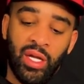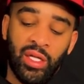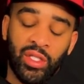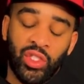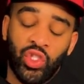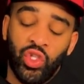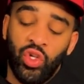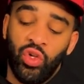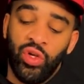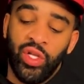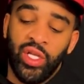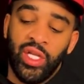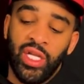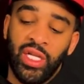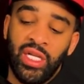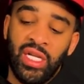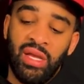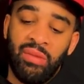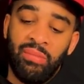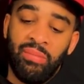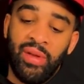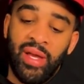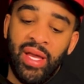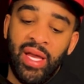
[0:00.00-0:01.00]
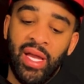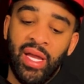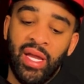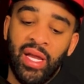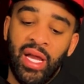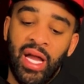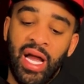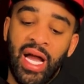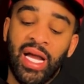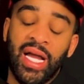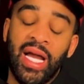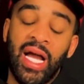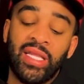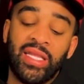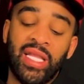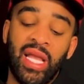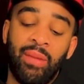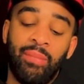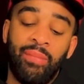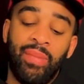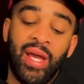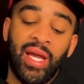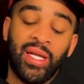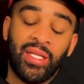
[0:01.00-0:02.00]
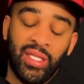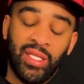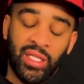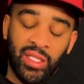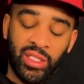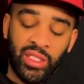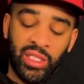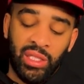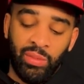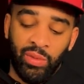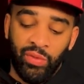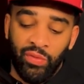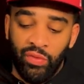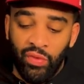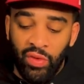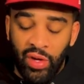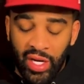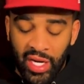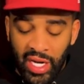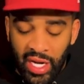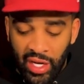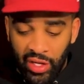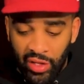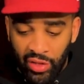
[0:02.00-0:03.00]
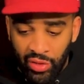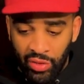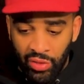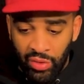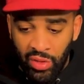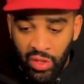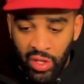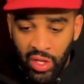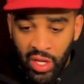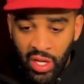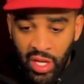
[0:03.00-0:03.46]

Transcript: Slowly getting that back. I got that back this year before I got hurt.